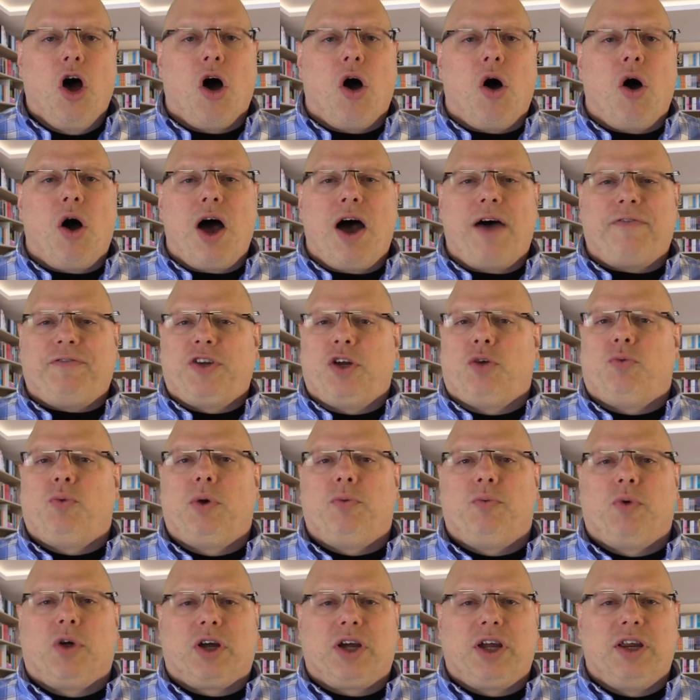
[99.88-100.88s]
Often
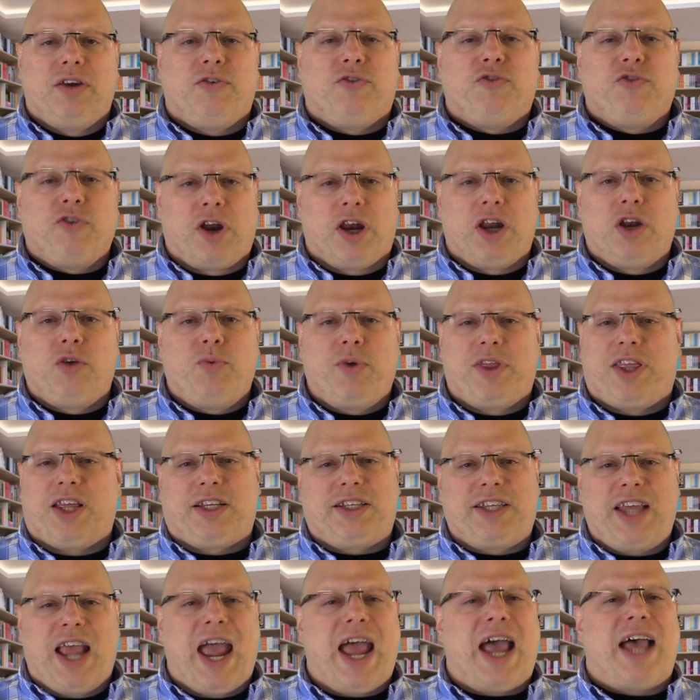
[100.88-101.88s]
when we're confronted with a
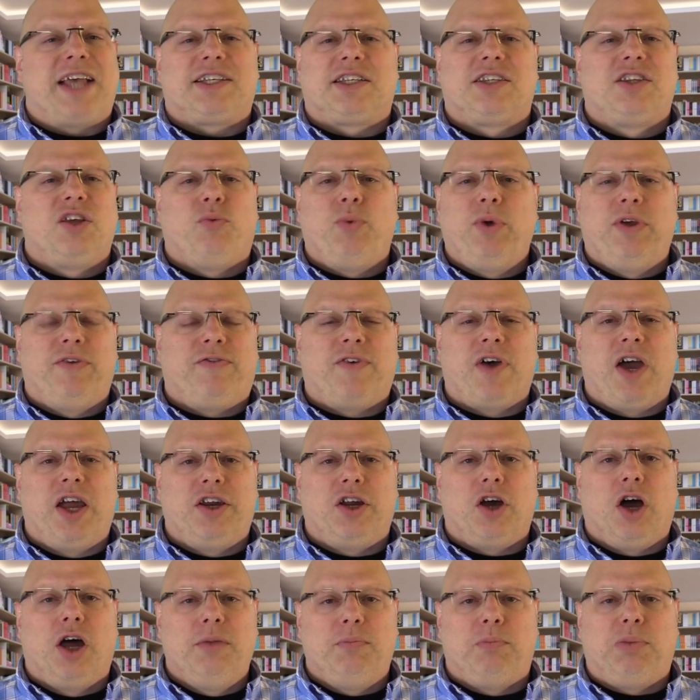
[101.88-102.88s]
task that we
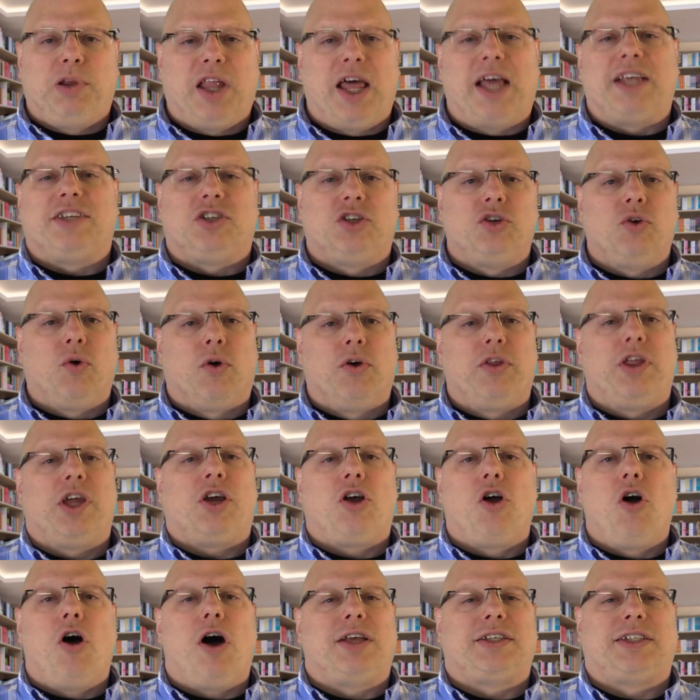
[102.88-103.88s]
find unpleasant or that
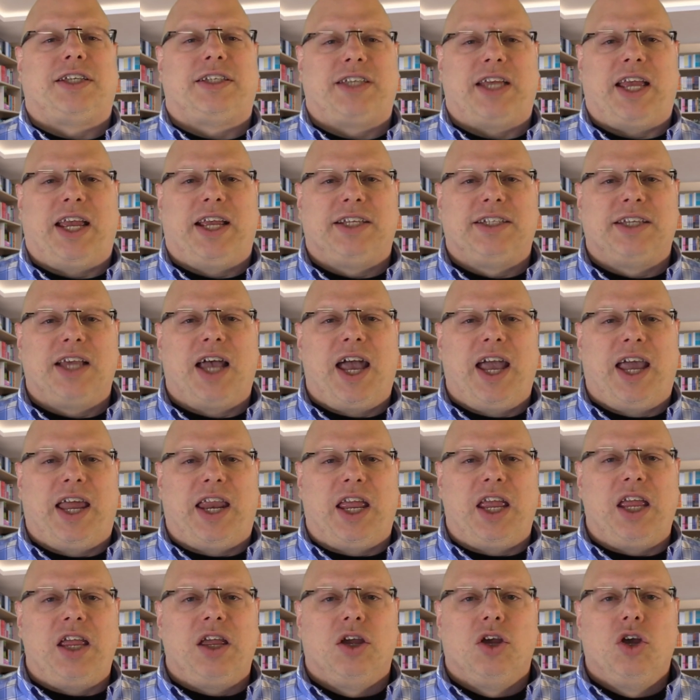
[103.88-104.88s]
causes
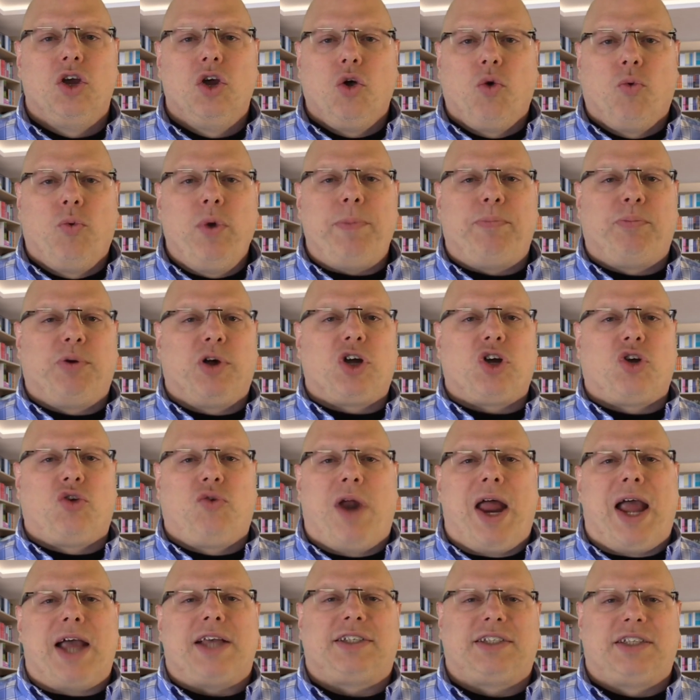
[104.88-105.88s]
anxiety, we
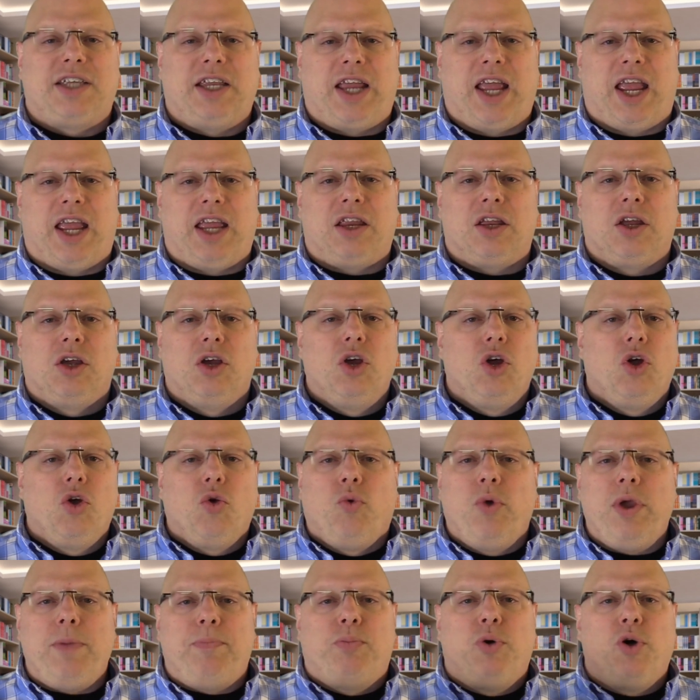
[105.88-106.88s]
procrastinate.
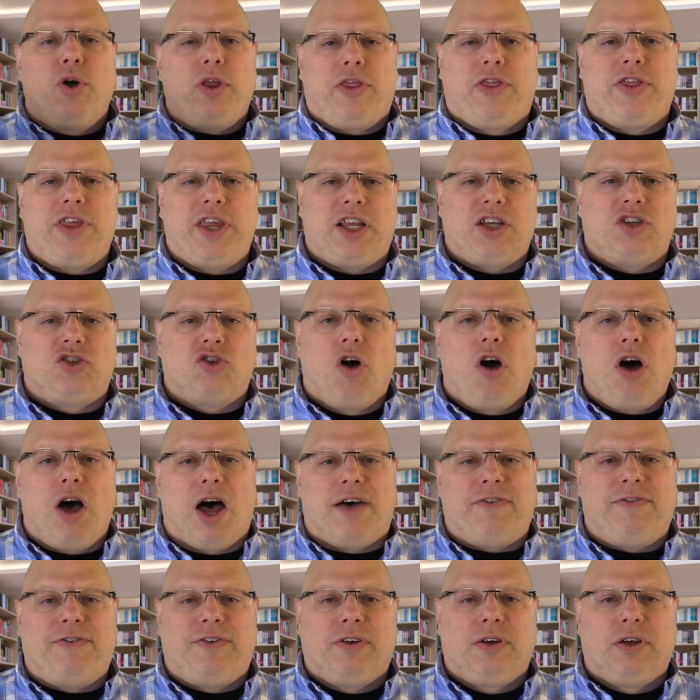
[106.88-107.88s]
We put things
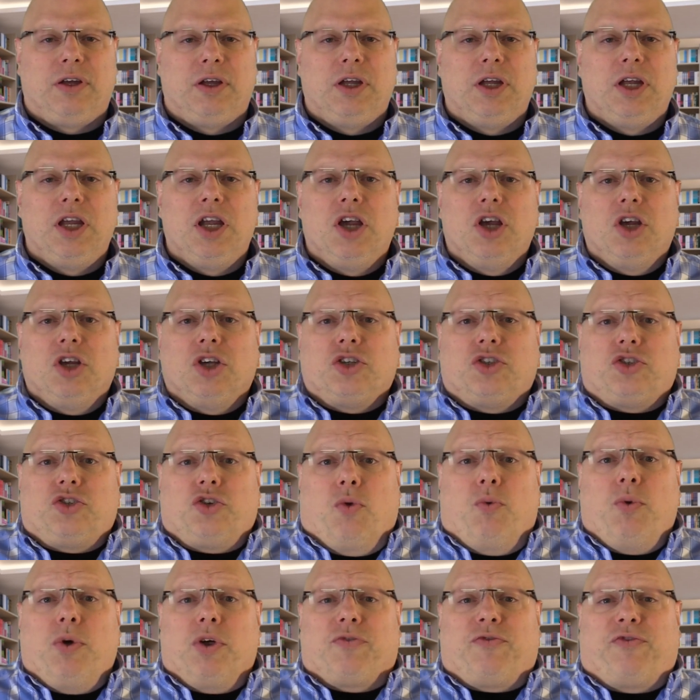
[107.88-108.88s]
off.
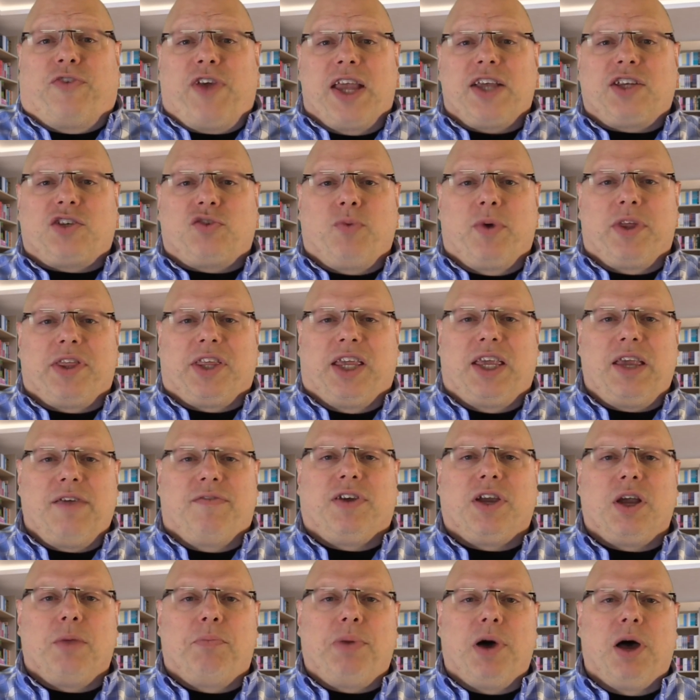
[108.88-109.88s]
So we're faced with
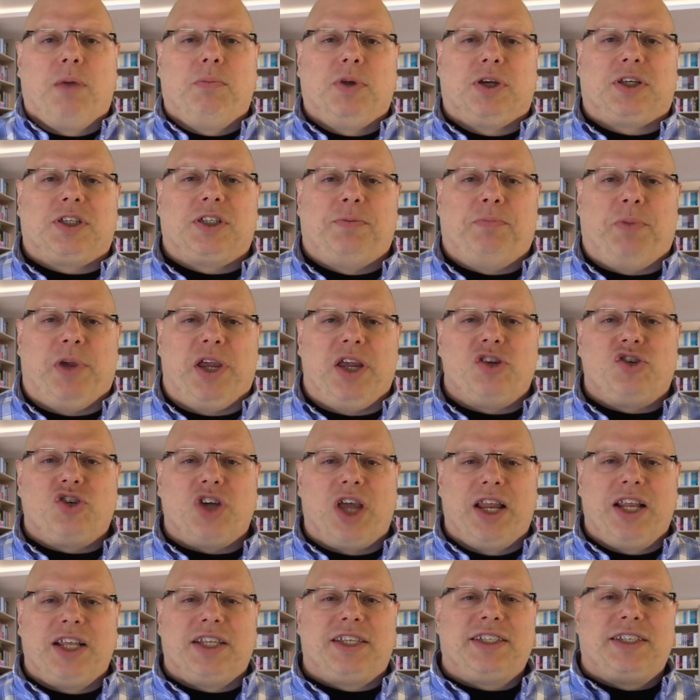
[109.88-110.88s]
giving a public speech,
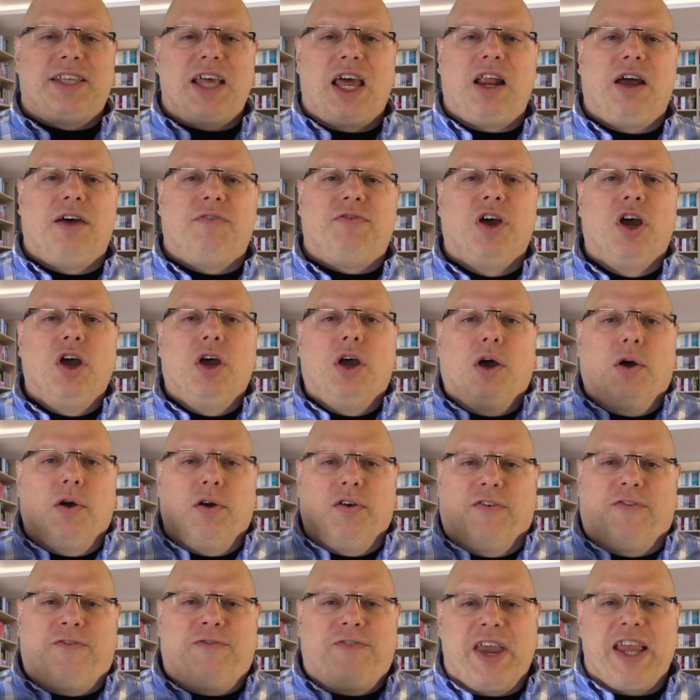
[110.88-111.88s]
and instead of
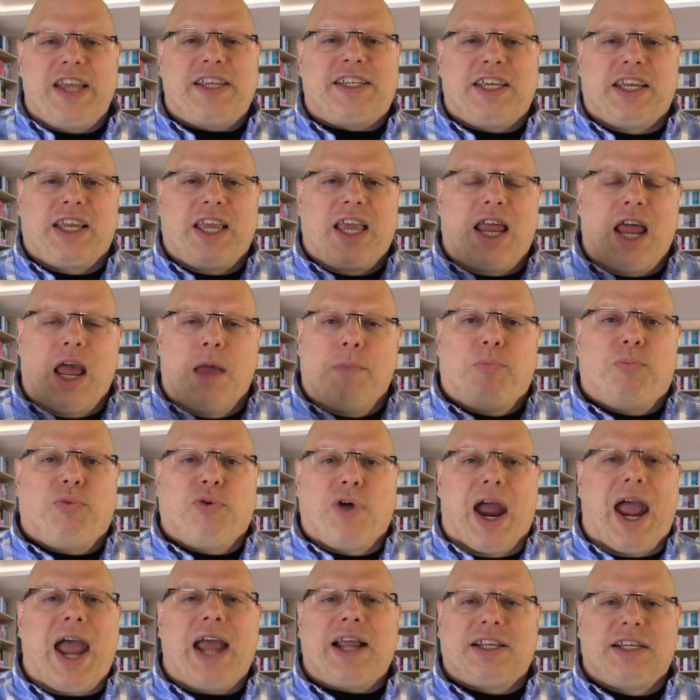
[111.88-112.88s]
facing it and
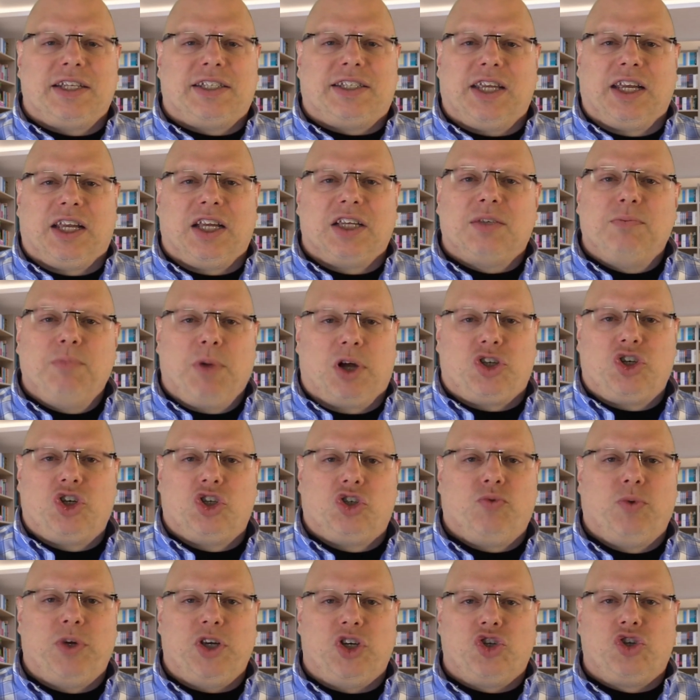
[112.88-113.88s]
practicing as much as
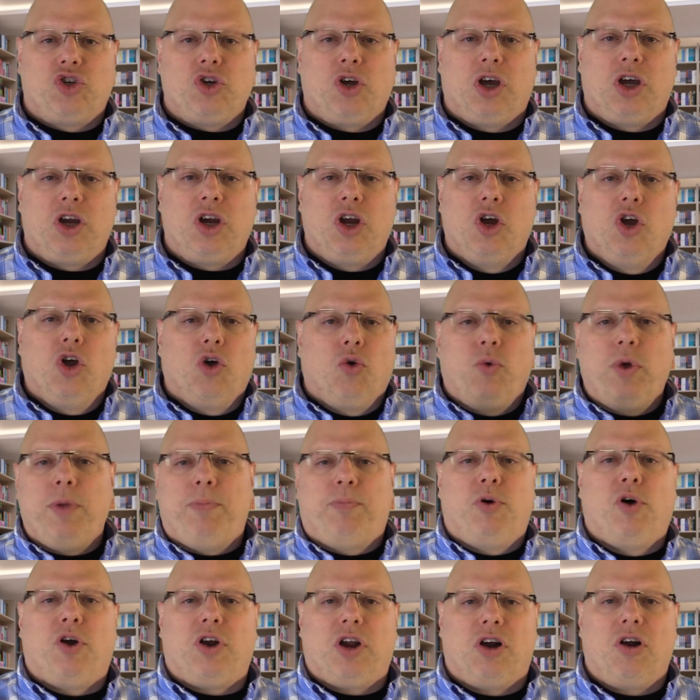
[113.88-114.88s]
we should, we
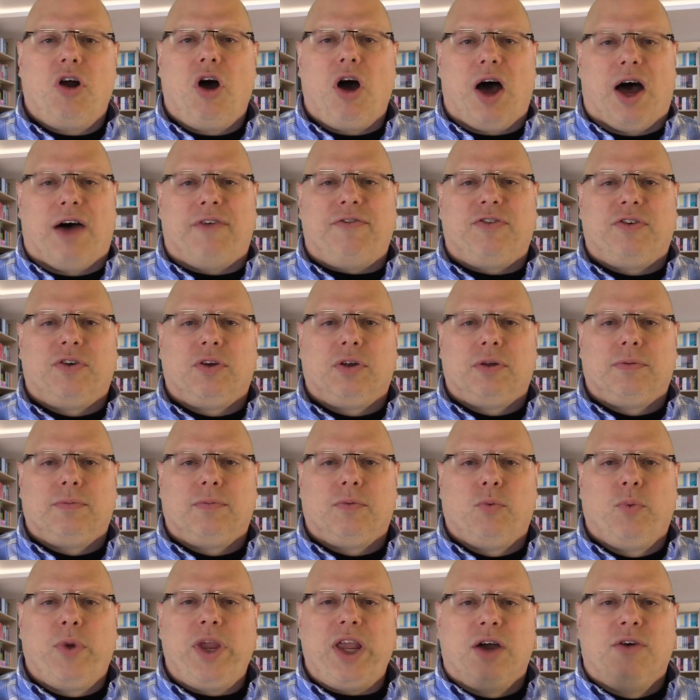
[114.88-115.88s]
put it off.
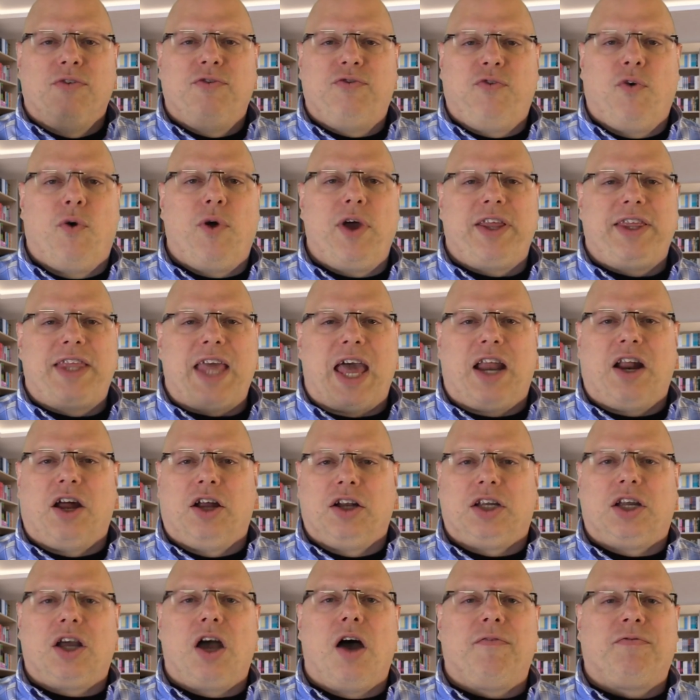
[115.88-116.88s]
We avoid that
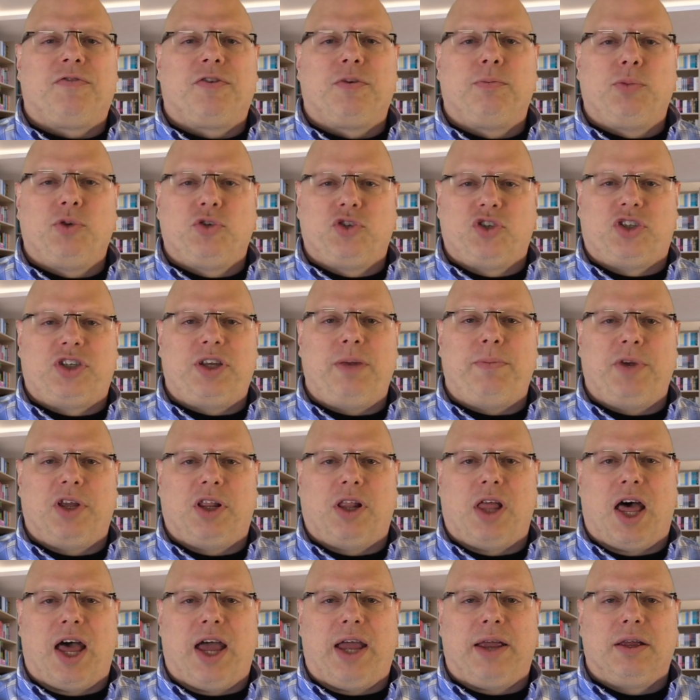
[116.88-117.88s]
uncomfortable
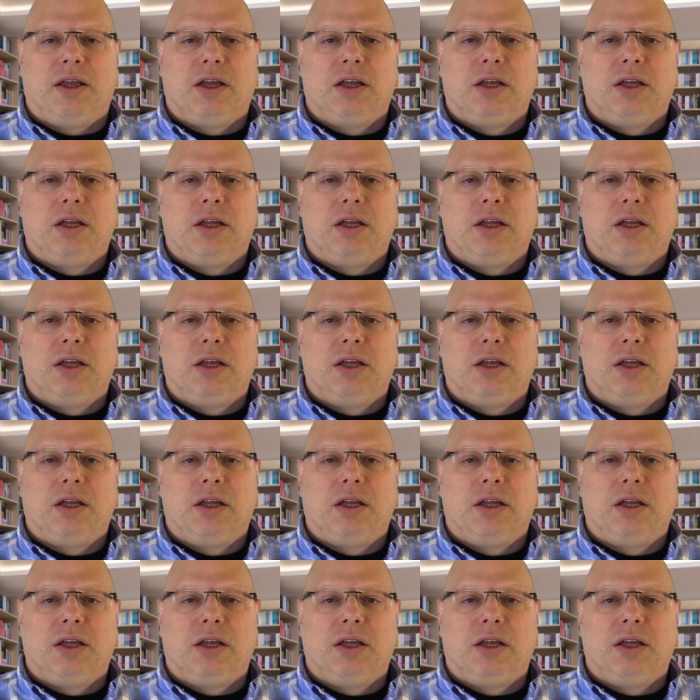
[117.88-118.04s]
stimuli.